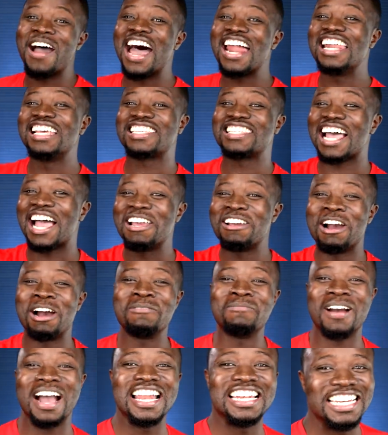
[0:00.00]
But this time
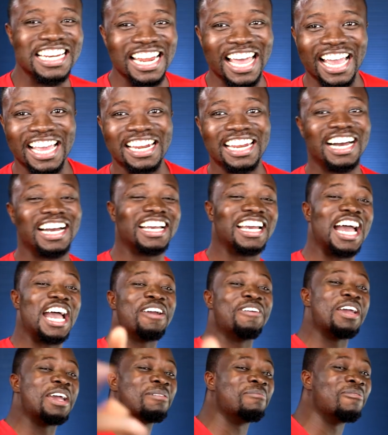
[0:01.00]
you're about Delilah,
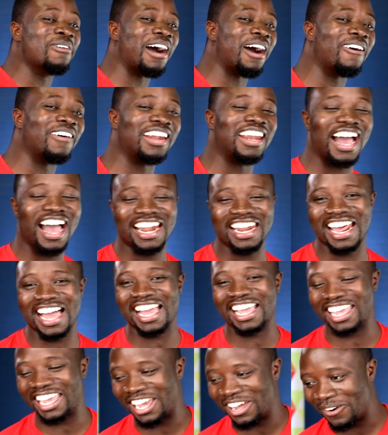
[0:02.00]
guy, we have our
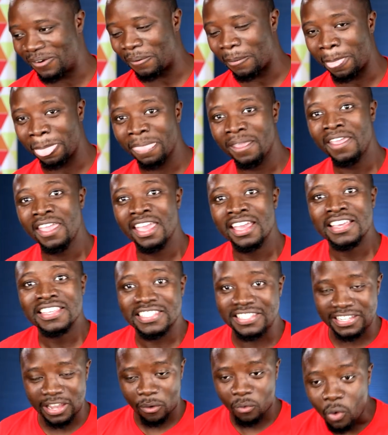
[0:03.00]
dad again.
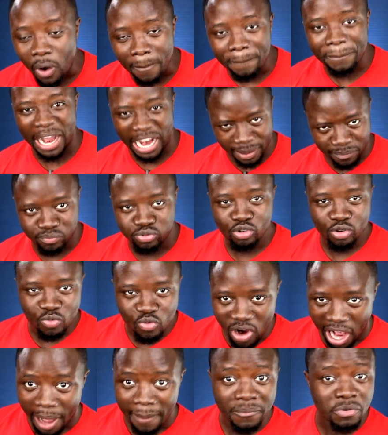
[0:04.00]
See, you call Bible,
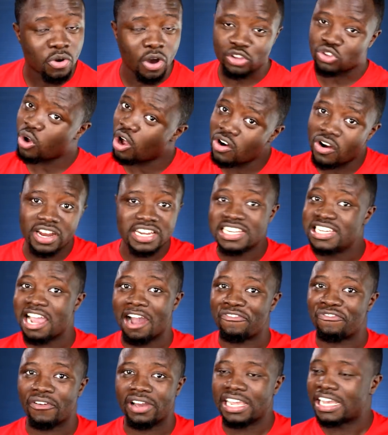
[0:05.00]
man. Because one of the
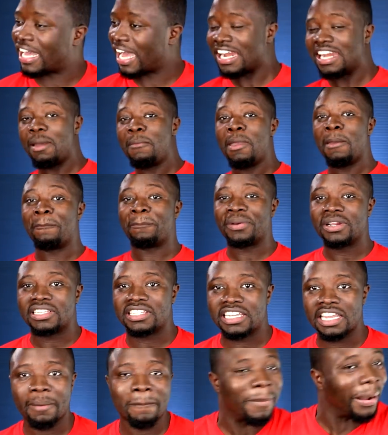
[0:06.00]
year for you, can't even
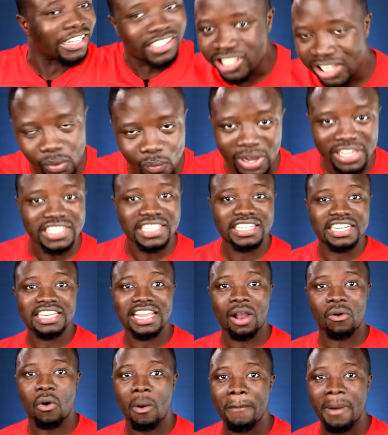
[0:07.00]
preach it. But then, what's the
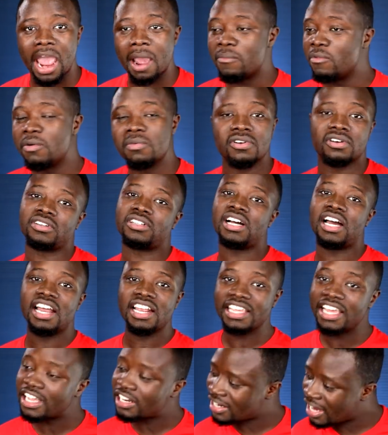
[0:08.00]
year for Bible, no?
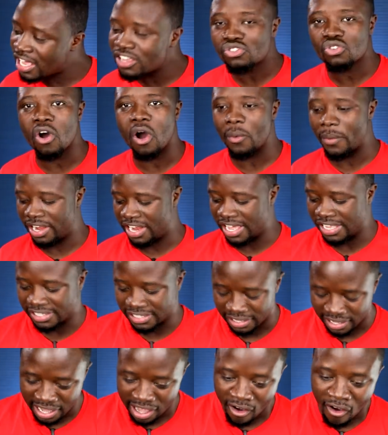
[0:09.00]
Yeah, let's go with
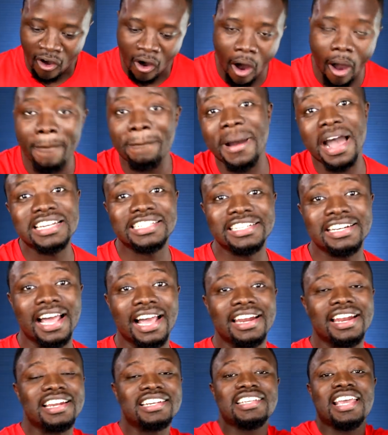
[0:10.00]
it. About
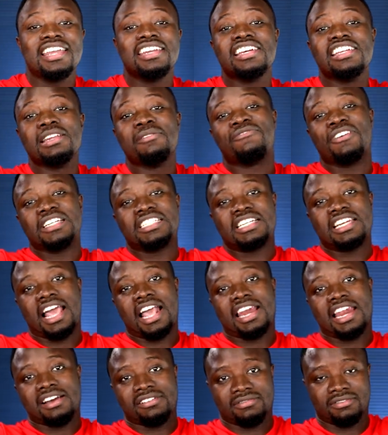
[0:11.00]
Delilah, the end for
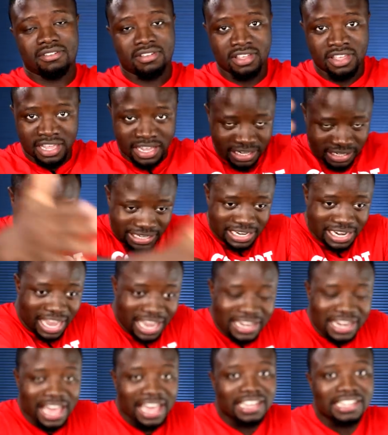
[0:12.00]
Delilah.
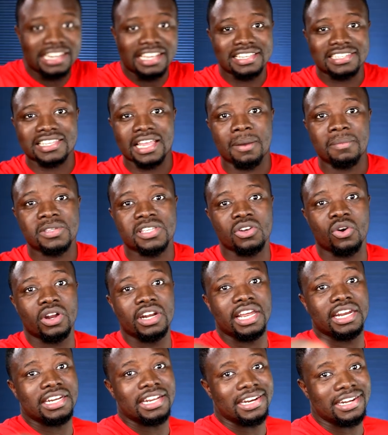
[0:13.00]
Delilah and then Samson
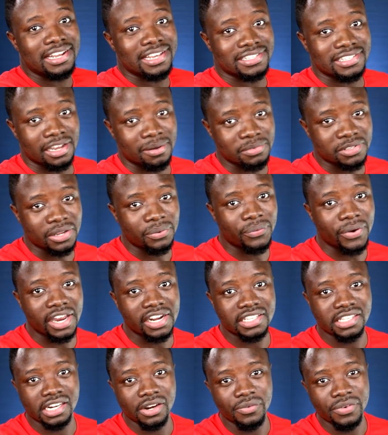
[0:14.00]
on the dead there Samson
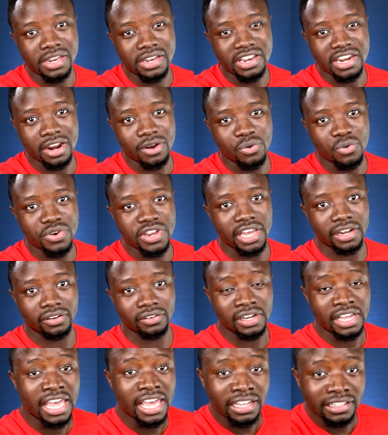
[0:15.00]
23 million in a guy, you
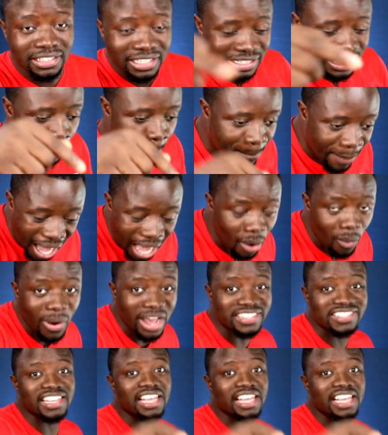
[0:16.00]
know. This is a bad way